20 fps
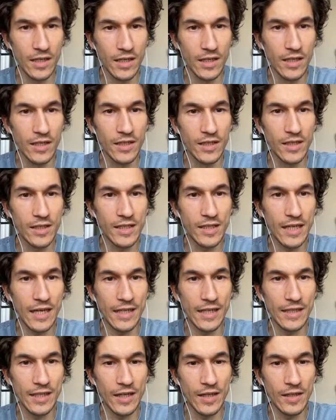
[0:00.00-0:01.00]

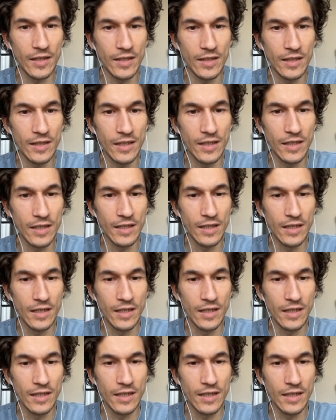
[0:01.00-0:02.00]
settle.
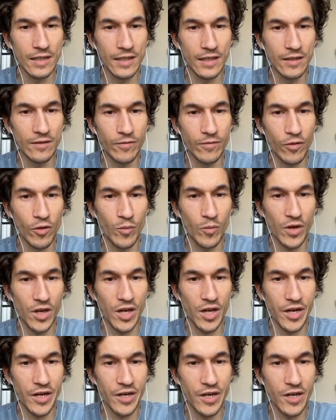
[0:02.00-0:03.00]
And then from
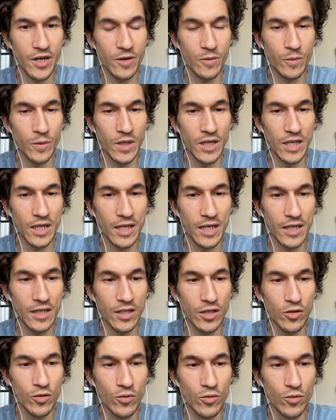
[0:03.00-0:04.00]
here we can
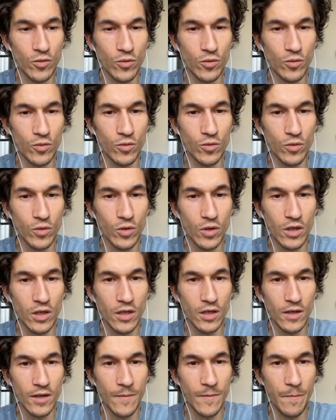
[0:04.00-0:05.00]
do
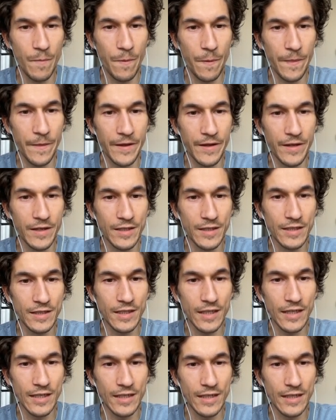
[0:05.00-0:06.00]
this and